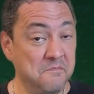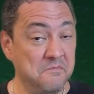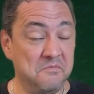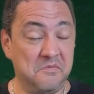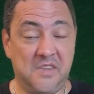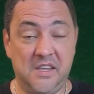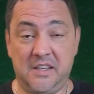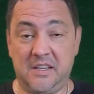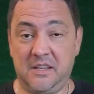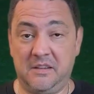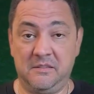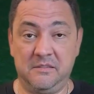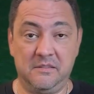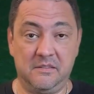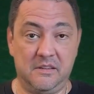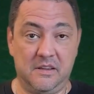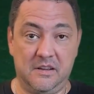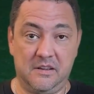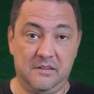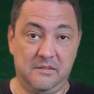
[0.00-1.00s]
They
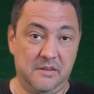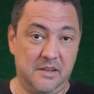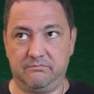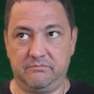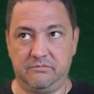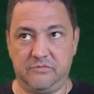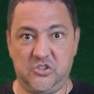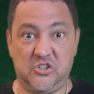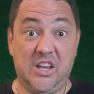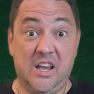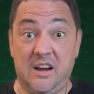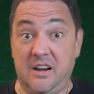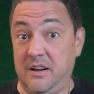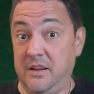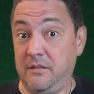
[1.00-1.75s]
can share